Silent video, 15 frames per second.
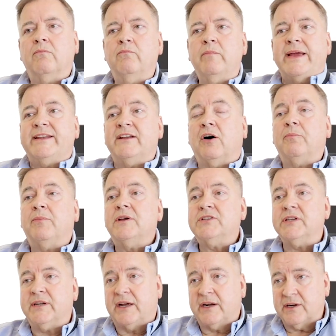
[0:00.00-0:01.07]
made up
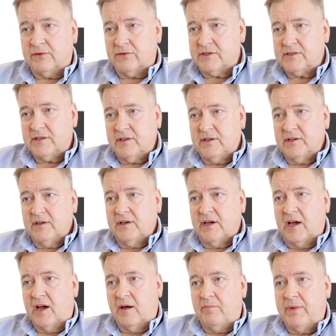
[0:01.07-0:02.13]
scenarios
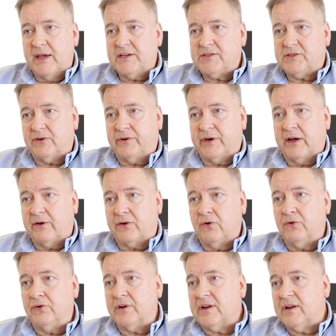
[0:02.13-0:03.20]
based on our
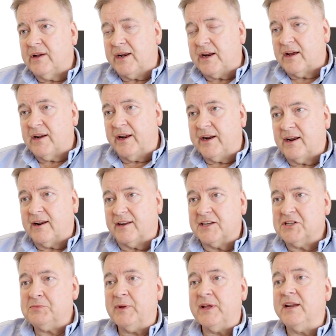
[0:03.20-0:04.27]
own kind of clinical
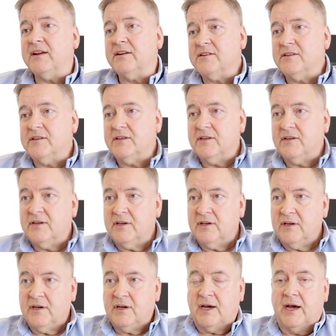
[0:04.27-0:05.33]
experience.
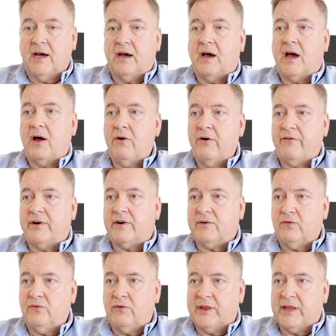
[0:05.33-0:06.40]
However,
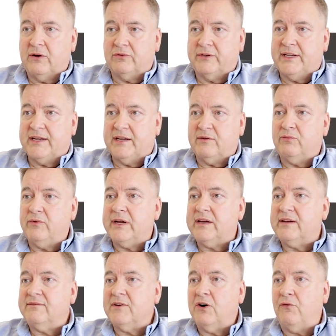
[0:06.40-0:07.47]
with LT,
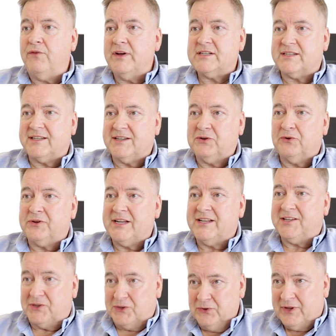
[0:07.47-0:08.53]
we obviously don't
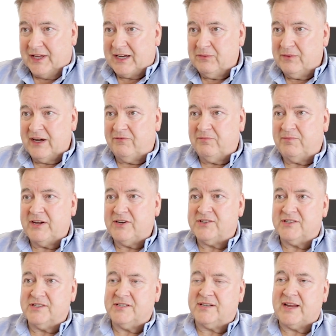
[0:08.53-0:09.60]
need to do that. We have
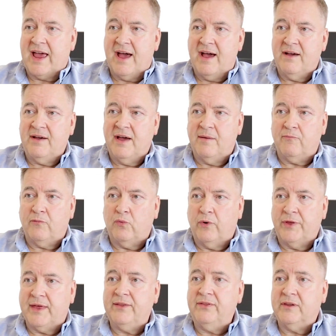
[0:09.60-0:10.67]
patients
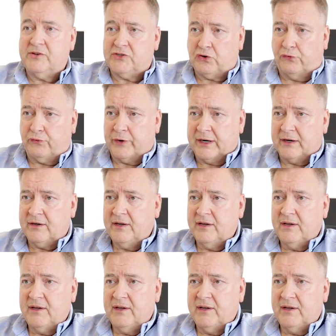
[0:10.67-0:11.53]
within the software.